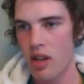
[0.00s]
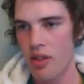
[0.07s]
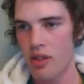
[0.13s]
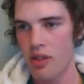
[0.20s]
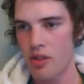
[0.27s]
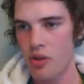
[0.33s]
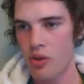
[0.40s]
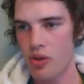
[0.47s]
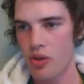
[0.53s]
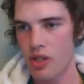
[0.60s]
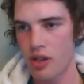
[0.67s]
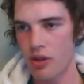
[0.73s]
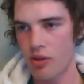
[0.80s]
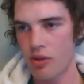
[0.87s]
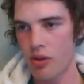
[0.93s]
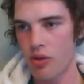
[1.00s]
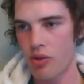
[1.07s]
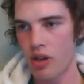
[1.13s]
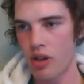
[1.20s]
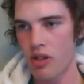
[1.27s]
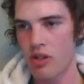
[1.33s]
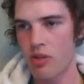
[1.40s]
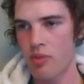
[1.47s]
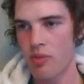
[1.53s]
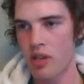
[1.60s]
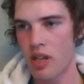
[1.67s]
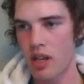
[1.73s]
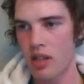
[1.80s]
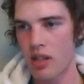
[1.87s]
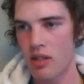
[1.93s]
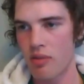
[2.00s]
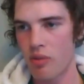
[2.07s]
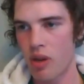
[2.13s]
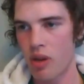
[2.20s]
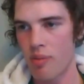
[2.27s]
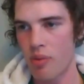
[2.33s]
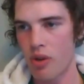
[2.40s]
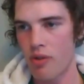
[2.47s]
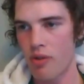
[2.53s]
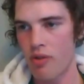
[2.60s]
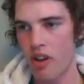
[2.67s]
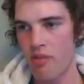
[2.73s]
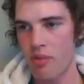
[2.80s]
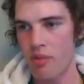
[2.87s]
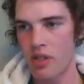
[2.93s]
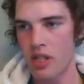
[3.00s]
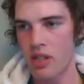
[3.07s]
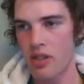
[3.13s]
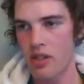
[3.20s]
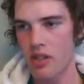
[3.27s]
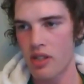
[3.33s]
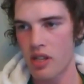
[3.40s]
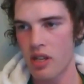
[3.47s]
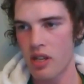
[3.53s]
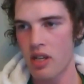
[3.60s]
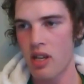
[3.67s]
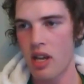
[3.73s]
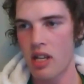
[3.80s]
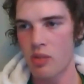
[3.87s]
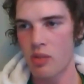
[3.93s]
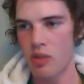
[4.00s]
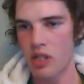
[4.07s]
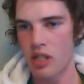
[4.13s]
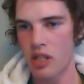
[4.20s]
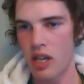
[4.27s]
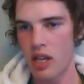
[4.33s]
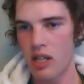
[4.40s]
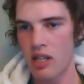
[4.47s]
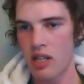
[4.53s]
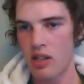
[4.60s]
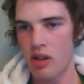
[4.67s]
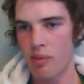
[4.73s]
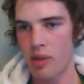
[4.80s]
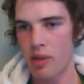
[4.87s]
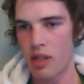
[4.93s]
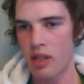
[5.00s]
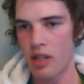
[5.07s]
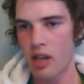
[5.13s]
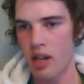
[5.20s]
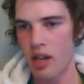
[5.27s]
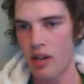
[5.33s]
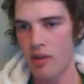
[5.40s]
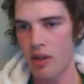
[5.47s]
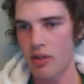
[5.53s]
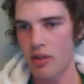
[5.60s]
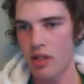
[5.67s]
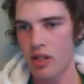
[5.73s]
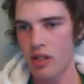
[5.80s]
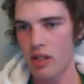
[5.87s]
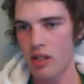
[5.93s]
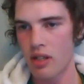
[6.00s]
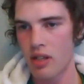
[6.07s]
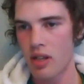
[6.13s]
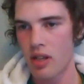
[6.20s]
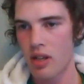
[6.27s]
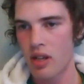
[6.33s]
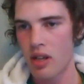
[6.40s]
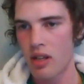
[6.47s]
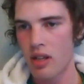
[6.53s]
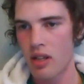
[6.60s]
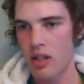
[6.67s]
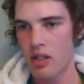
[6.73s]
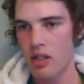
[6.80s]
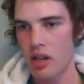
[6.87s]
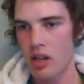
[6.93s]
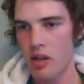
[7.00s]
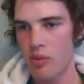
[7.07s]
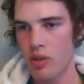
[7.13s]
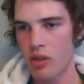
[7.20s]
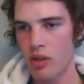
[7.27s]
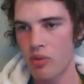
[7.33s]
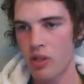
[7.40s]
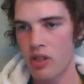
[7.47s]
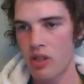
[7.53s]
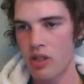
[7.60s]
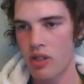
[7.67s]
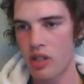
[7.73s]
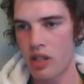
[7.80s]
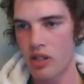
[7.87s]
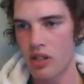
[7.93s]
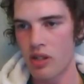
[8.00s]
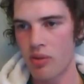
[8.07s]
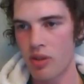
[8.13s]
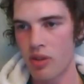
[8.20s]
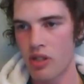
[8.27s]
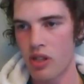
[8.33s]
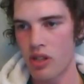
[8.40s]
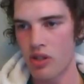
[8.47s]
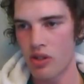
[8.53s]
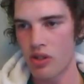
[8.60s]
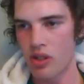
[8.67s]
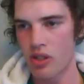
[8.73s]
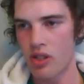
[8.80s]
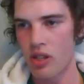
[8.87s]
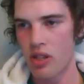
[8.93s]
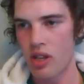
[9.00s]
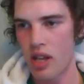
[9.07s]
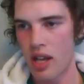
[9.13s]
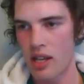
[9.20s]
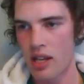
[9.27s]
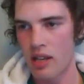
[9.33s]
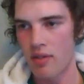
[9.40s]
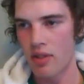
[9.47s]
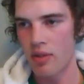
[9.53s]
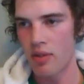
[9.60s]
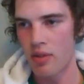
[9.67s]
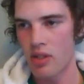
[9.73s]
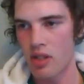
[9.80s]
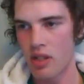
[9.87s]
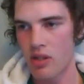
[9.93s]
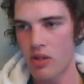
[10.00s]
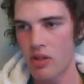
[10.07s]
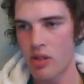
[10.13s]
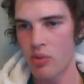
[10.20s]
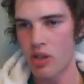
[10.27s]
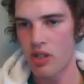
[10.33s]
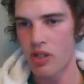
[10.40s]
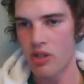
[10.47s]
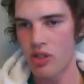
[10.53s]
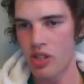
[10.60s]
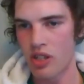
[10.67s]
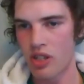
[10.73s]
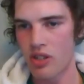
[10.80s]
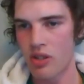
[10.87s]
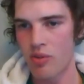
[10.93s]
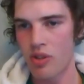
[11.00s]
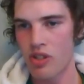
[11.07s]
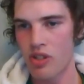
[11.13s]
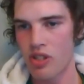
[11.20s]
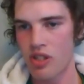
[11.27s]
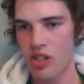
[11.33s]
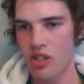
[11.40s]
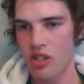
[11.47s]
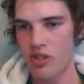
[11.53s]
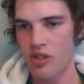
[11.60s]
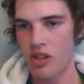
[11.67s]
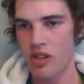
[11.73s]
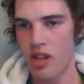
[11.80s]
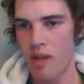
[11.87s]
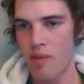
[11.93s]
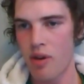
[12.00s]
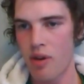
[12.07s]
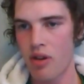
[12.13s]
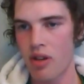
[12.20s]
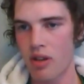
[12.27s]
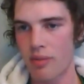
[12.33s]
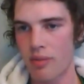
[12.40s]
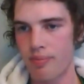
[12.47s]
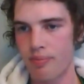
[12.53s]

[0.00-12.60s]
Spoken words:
This caused our growth rate to be negative 1.5% this year as we decayed economically under our debt. The entire world went into debt to the rich countries, and even the rich countries went into debt to the richest country, America.